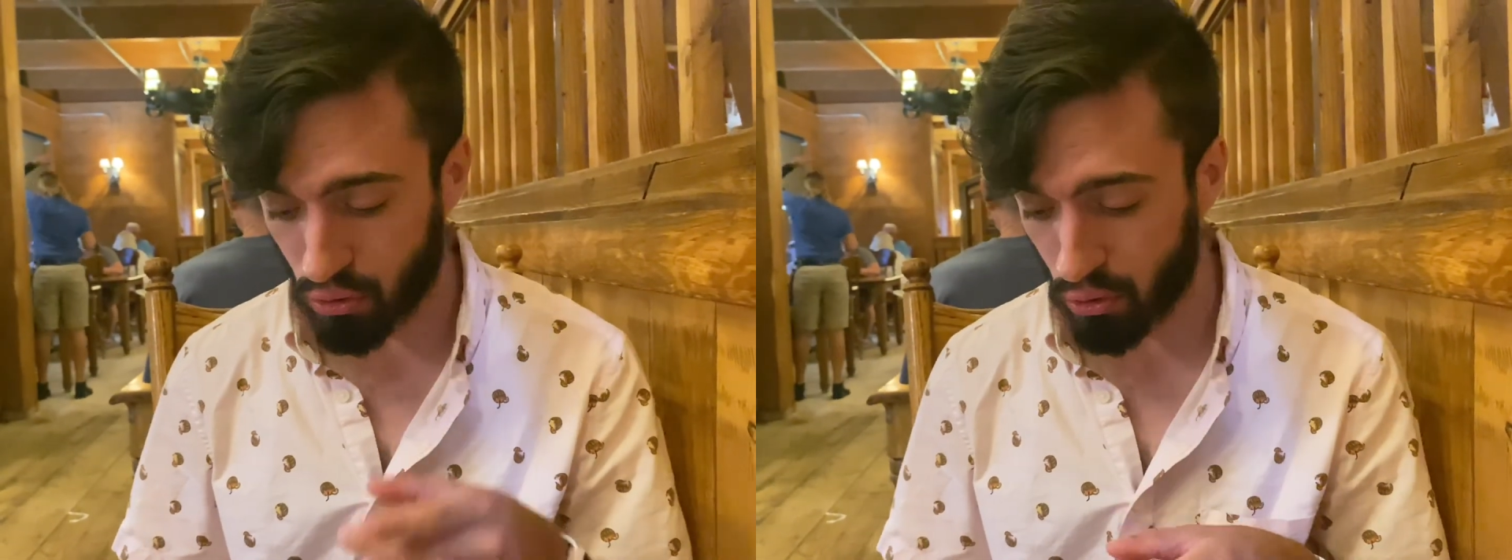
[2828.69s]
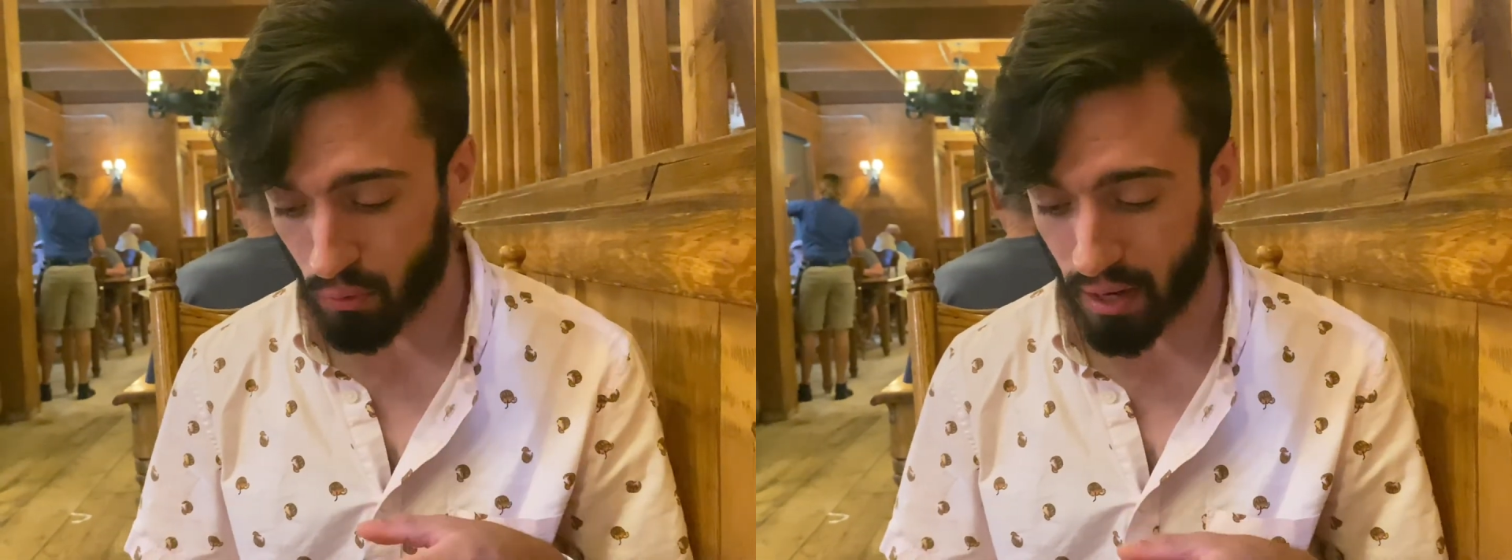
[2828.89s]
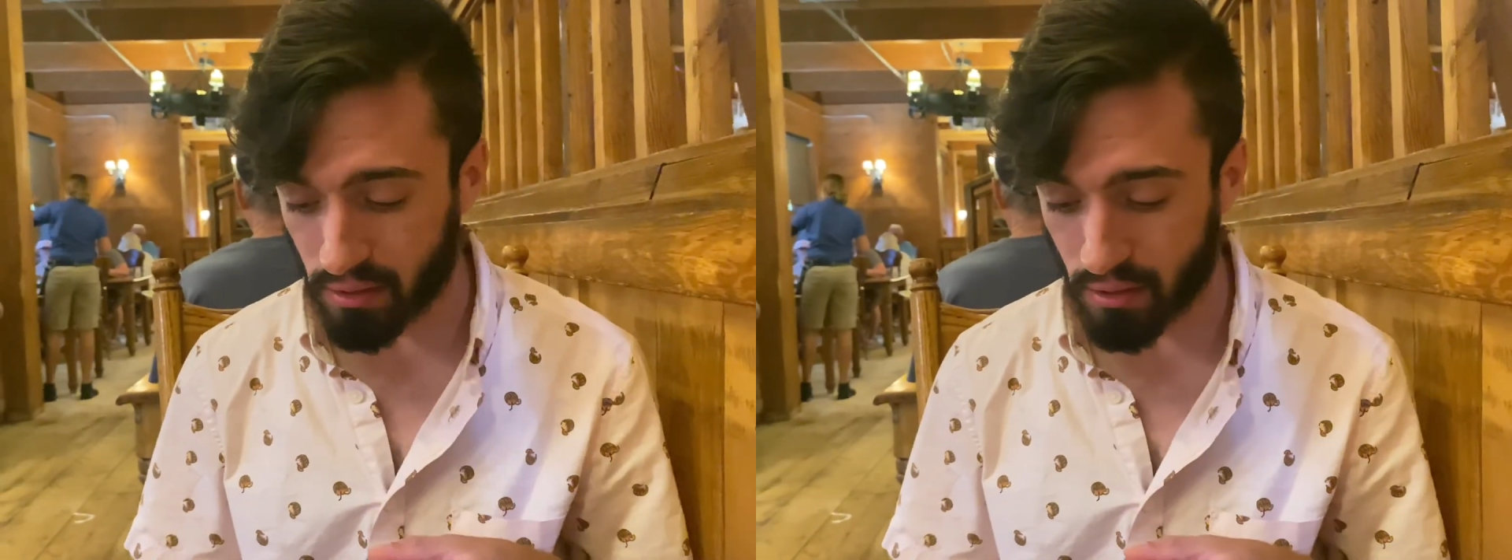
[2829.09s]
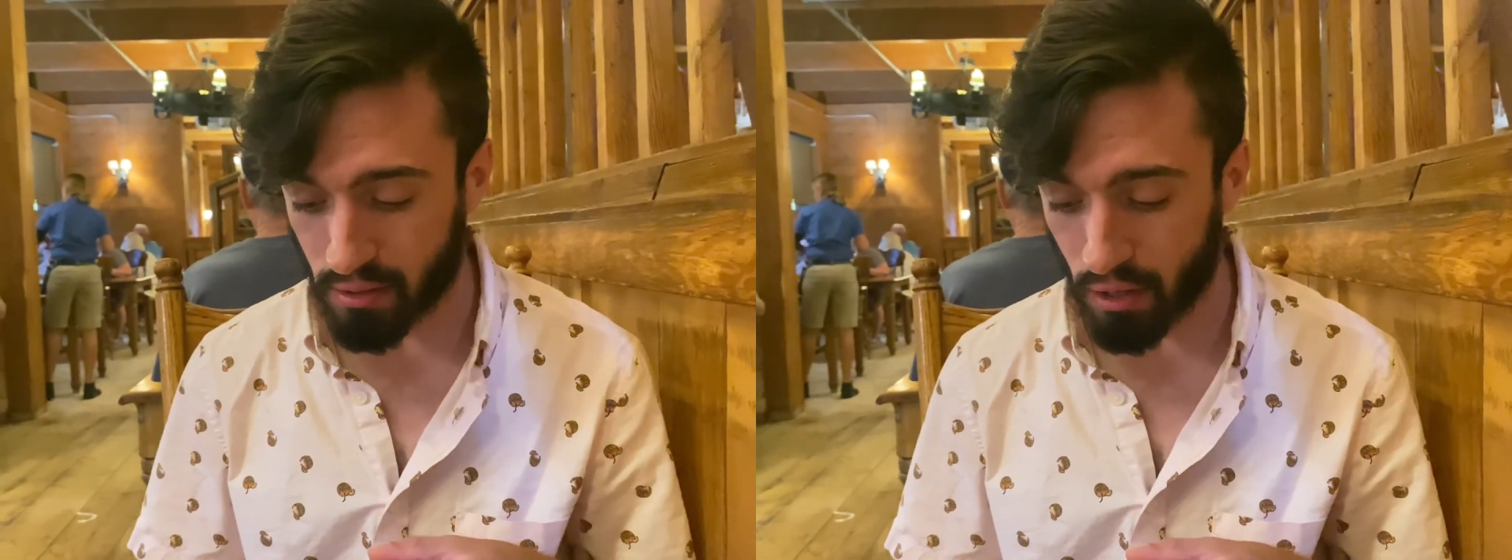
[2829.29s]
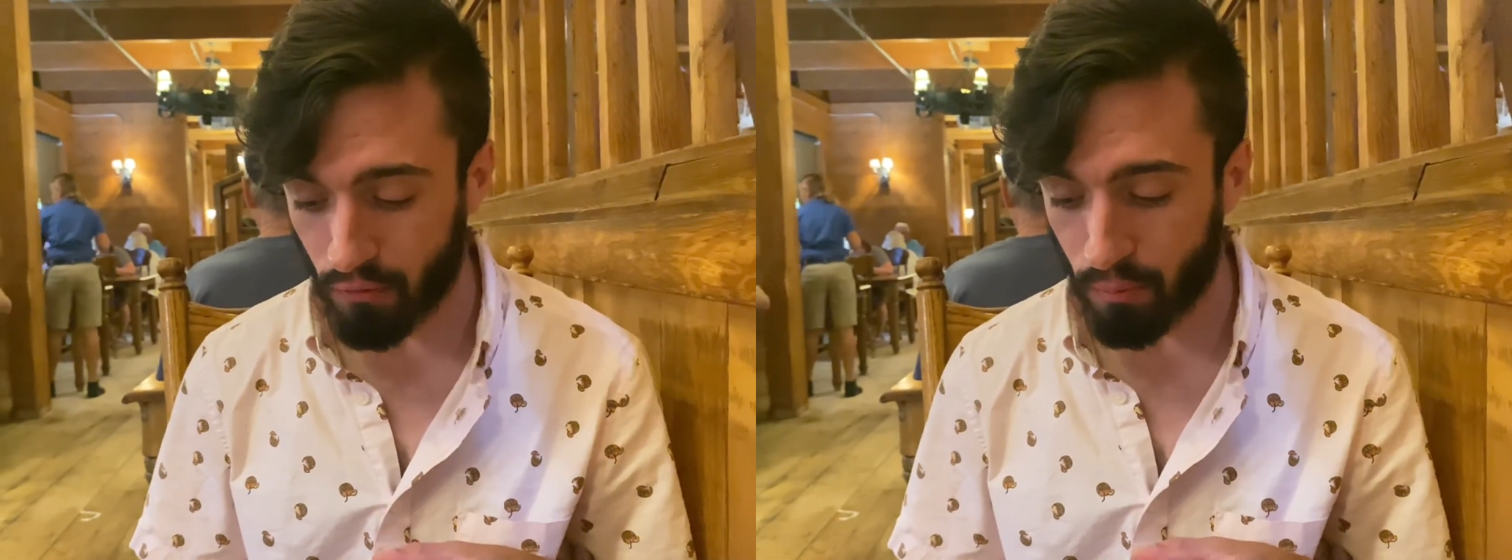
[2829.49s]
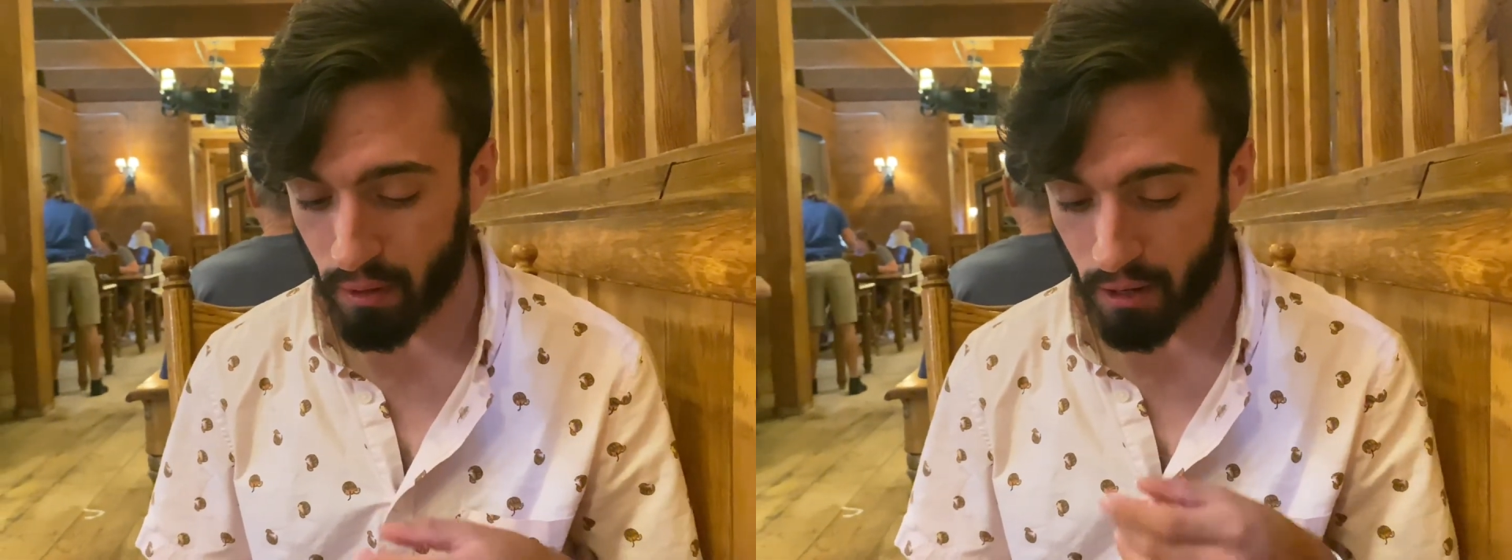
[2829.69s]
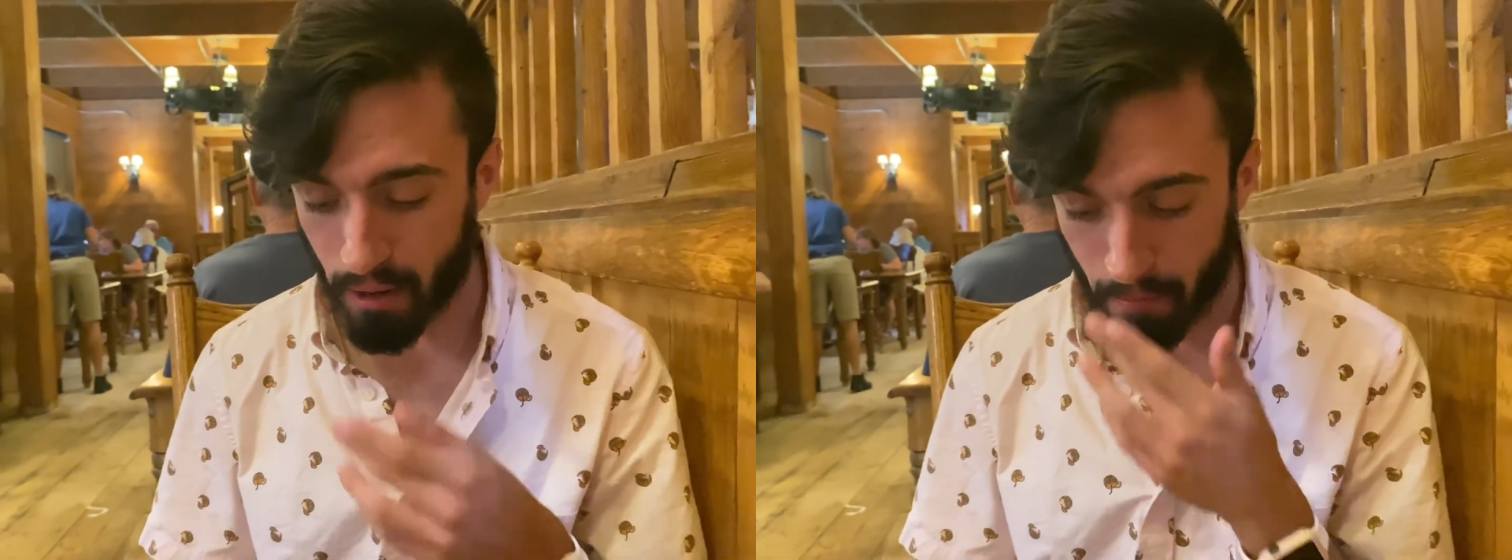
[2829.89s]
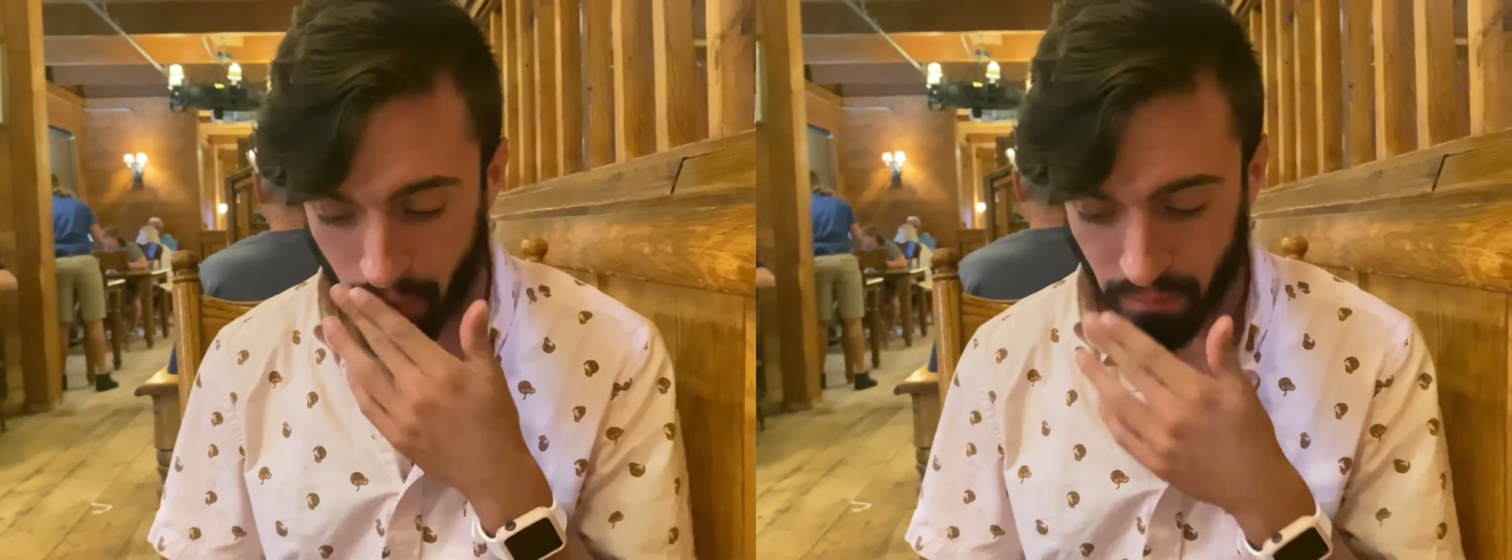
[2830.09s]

to the rice itself, but um,